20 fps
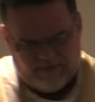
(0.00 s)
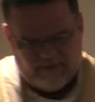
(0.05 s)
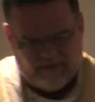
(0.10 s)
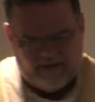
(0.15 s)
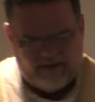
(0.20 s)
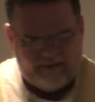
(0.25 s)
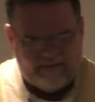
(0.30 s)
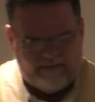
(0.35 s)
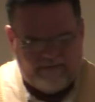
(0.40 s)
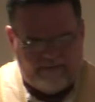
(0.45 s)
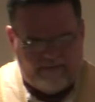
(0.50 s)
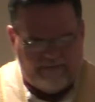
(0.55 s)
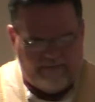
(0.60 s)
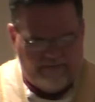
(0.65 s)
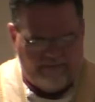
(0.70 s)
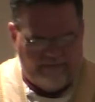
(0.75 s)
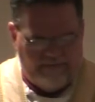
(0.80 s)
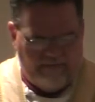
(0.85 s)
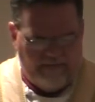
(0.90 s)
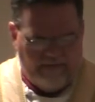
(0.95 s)
Christ.
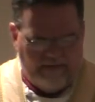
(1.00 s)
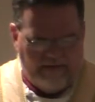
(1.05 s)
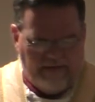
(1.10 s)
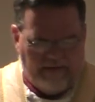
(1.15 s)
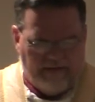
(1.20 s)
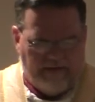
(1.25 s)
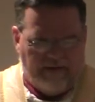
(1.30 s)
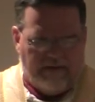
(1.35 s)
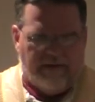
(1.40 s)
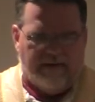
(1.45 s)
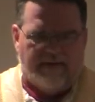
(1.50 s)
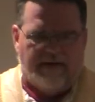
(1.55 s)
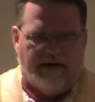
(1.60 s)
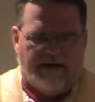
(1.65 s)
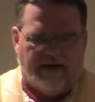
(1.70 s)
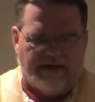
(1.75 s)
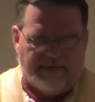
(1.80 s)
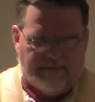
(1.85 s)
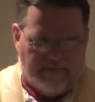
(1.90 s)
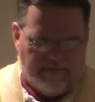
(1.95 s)
And then the
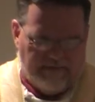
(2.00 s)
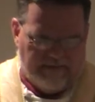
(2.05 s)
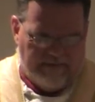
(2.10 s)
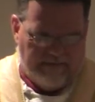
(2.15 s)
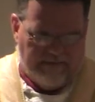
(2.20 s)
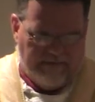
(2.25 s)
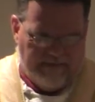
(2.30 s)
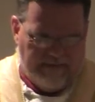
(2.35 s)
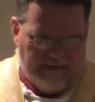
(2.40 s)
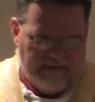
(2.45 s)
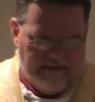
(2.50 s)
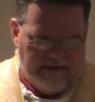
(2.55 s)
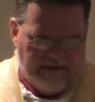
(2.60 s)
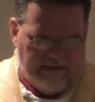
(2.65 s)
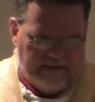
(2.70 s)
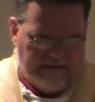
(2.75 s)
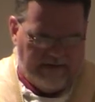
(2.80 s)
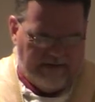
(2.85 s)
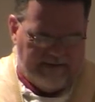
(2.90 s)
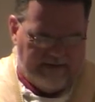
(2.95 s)
Gospel,
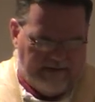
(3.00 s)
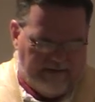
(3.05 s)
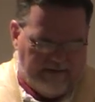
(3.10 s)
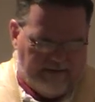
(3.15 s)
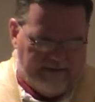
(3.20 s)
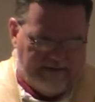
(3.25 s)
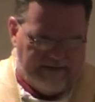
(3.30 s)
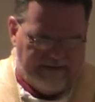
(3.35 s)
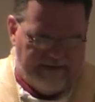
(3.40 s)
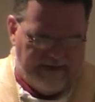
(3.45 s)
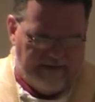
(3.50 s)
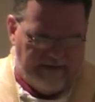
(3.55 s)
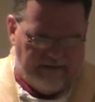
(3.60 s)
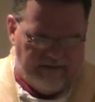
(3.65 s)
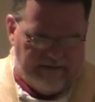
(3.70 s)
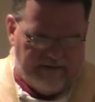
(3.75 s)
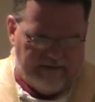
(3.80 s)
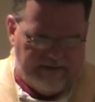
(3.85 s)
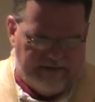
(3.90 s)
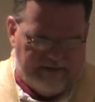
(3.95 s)
take that according to St.
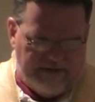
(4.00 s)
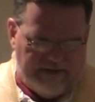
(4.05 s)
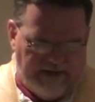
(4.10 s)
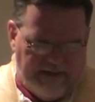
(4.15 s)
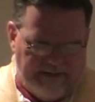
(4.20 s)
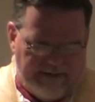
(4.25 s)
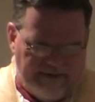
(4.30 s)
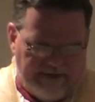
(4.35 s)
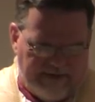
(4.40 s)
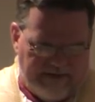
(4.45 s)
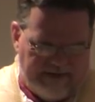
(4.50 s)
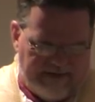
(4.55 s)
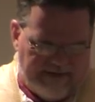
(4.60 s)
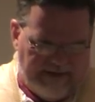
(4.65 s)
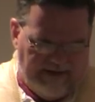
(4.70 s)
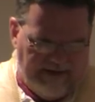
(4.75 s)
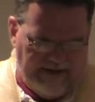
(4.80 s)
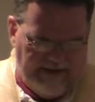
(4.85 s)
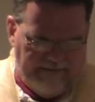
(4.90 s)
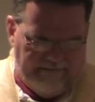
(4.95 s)
Luke, chapter
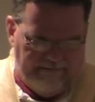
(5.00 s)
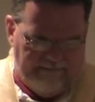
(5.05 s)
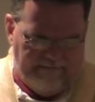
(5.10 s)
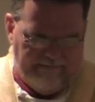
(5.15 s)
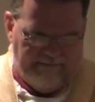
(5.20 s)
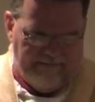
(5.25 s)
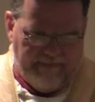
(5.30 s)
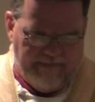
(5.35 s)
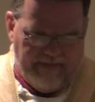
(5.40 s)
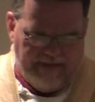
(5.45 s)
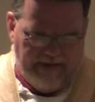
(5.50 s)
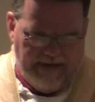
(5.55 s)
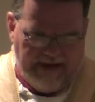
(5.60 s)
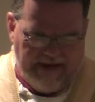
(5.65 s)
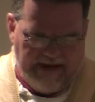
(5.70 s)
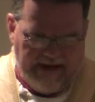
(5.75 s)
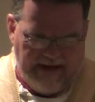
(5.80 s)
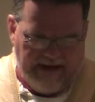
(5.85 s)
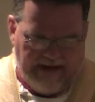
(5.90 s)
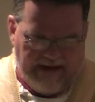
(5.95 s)
16.
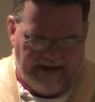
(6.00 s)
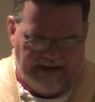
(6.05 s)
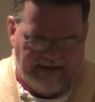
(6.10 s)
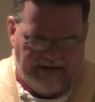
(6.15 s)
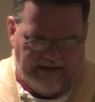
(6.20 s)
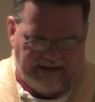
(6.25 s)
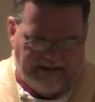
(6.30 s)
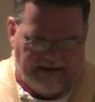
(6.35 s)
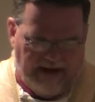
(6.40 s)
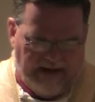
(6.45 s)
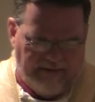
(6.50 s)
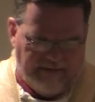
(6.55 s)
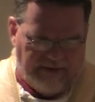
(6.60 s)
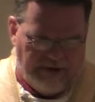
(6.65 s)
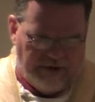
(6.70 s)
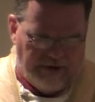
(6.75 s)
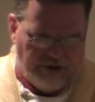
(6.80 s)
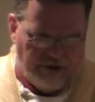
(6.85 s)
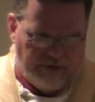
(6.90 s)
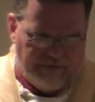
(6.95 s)
At that time
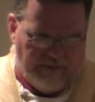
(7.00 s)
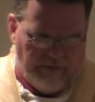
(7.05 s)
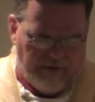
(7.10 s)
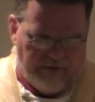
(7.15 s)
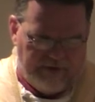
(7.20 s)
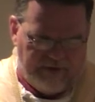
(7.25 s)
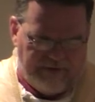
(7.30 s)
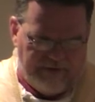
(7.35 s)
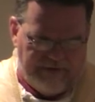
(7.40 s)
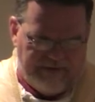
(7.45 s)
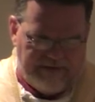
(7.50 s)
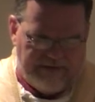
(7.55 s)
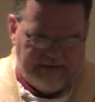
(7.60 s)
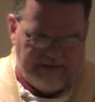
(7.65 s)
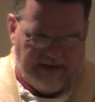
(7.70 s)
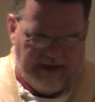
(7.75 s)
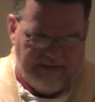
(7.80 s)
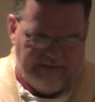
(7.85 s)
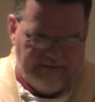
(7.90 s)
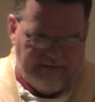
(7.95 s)
Jesus spoke to his
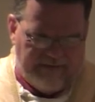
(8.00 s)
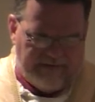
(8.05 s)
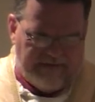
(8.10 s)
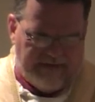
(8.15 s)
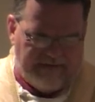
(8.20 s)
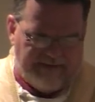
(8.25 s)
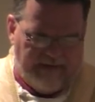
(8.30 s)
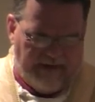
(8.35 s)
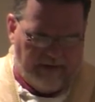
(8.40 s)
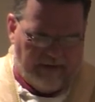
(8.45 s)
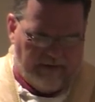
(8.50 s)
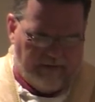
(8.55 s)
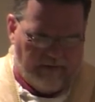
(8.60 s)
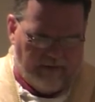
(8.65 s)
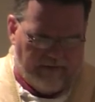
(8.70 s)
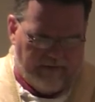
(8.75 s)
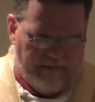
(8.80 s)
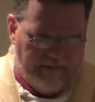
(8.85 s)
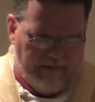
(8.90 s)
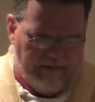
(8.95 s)
disciples this parable.